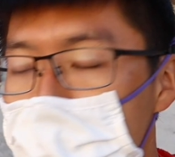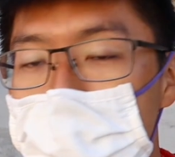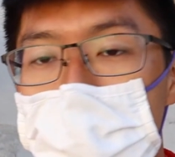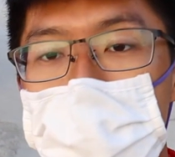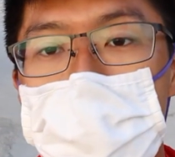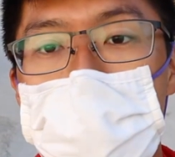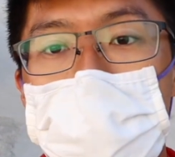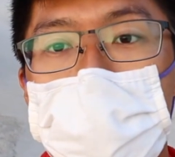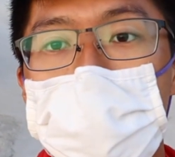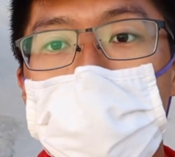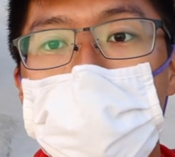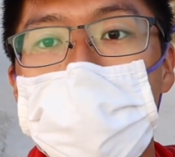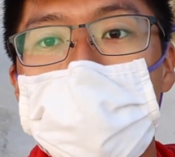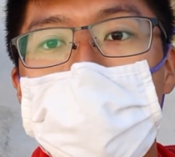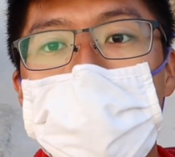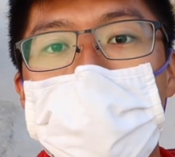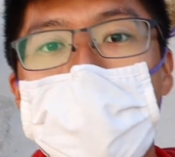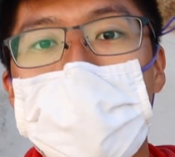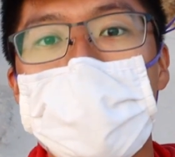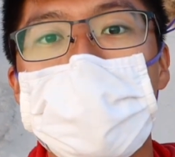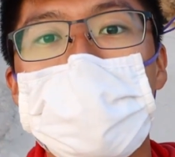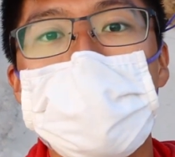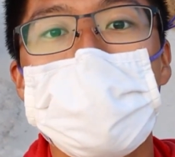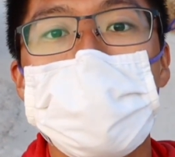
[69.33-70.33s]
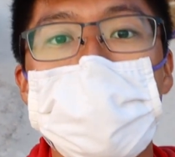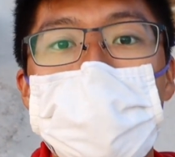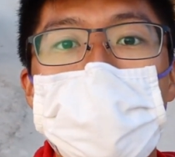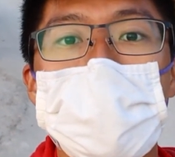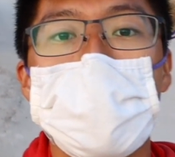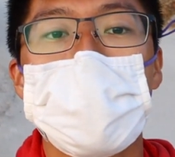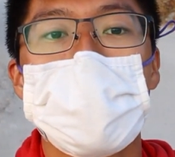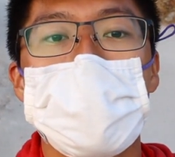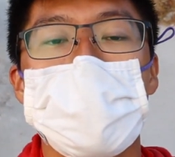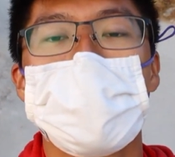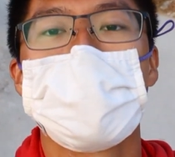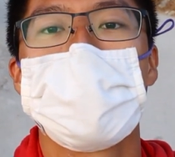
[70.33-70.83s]
to be
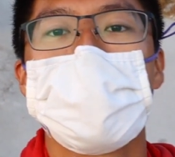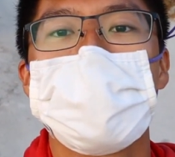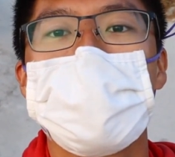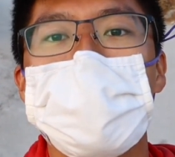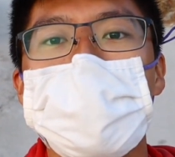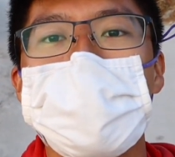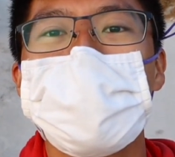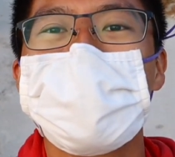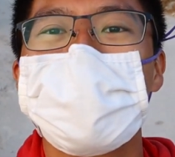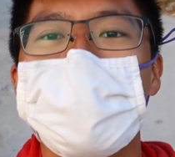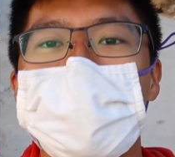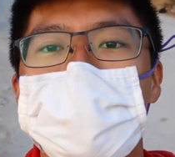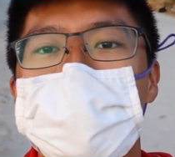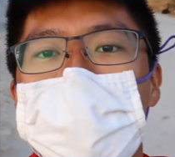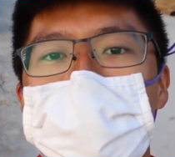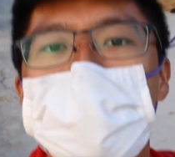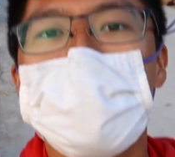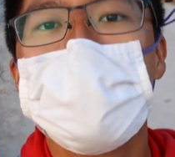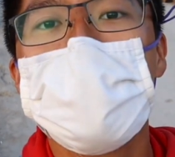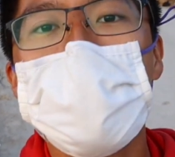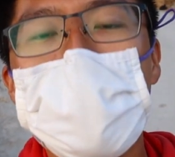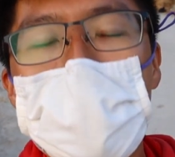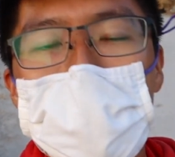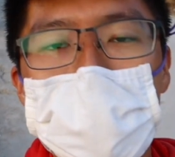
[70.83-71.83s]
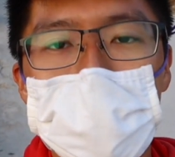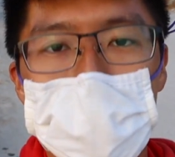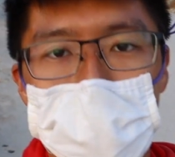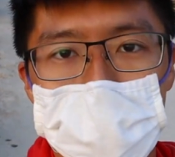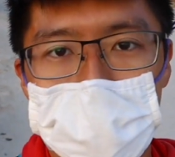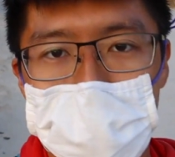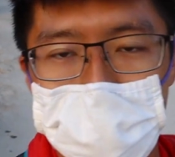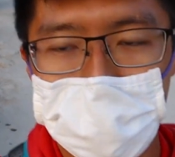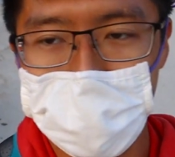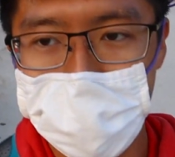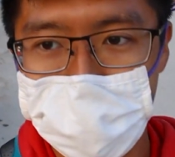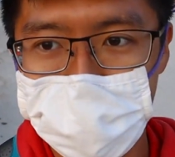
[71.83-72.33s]
exploring one of the most beautiful
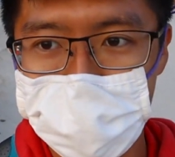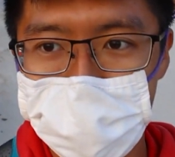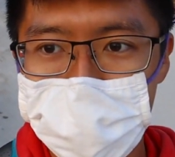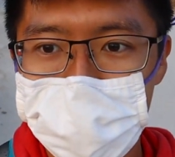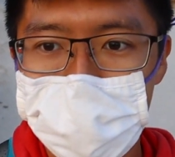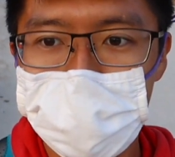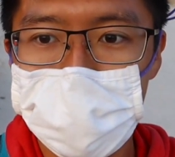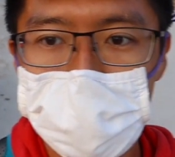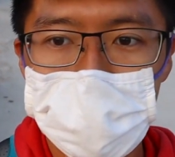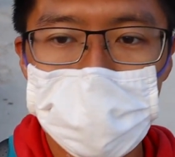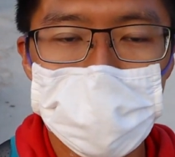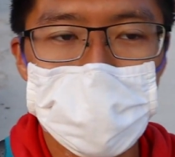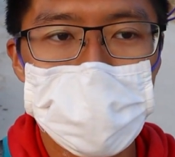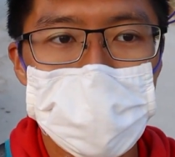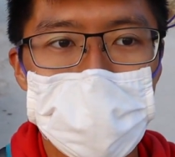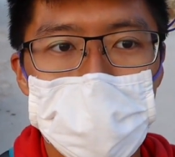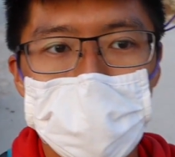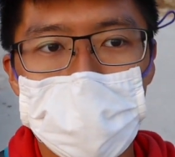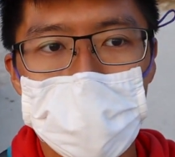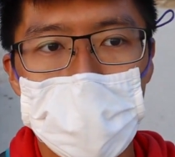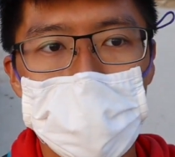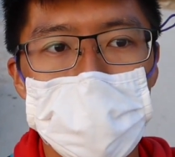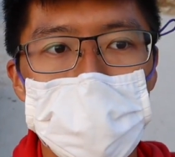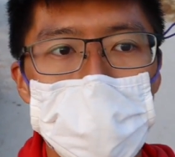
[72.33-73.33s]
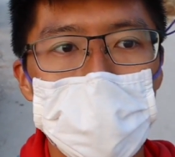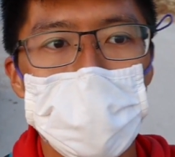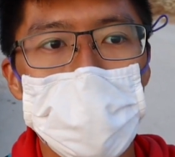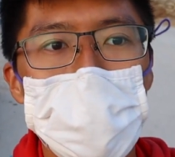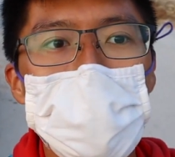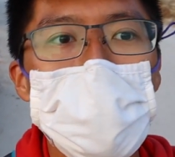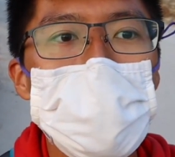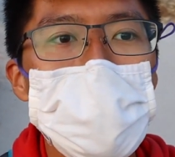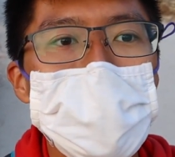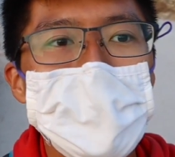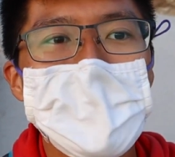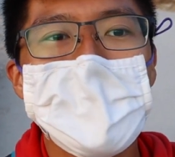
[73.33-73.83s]
canyons here in Safranbolu.